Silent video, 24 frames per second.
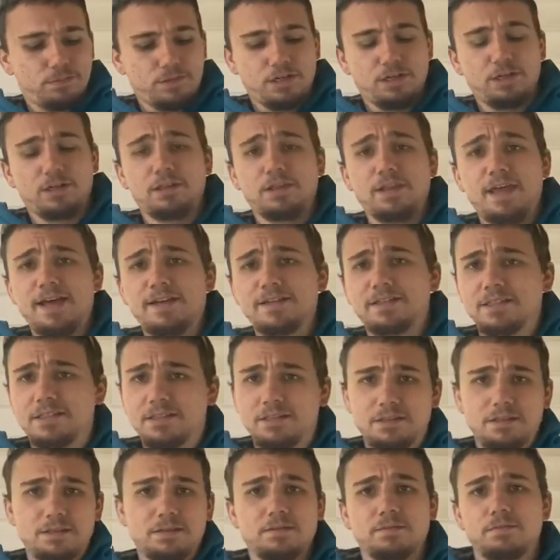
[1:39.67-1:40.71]

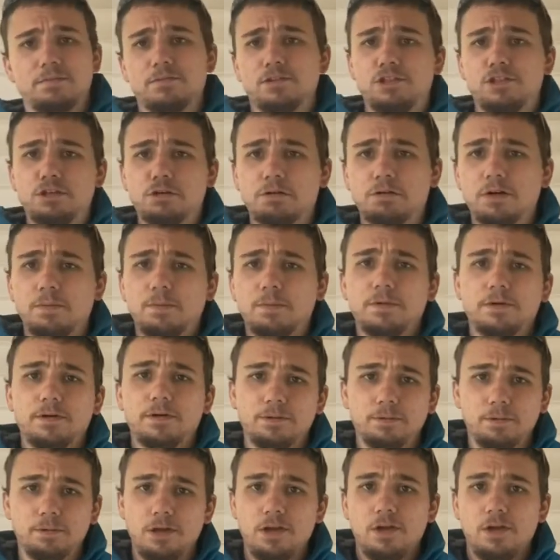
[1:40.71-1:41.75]
less
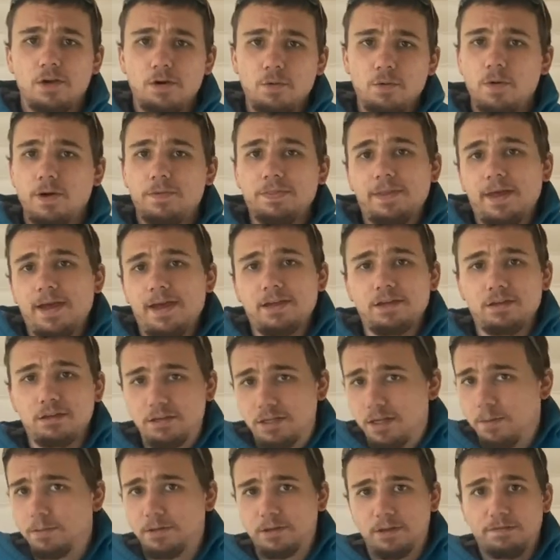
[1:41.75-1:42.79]
durable one that you
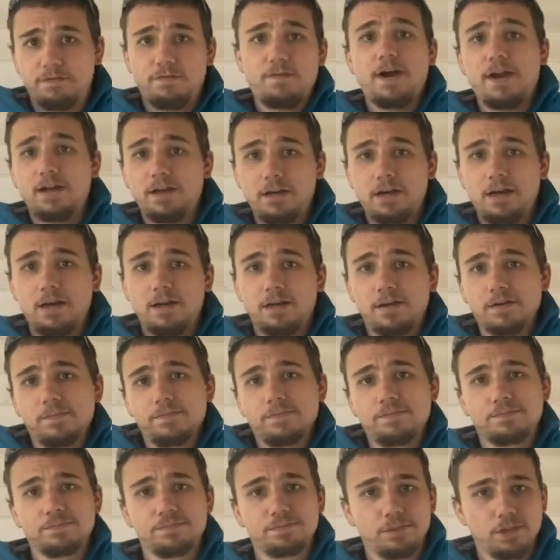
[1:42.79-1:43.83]
typically find on
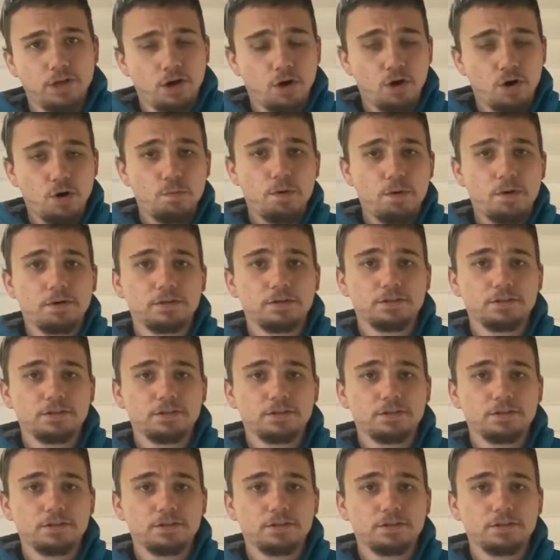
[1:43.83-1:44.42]
the homeowner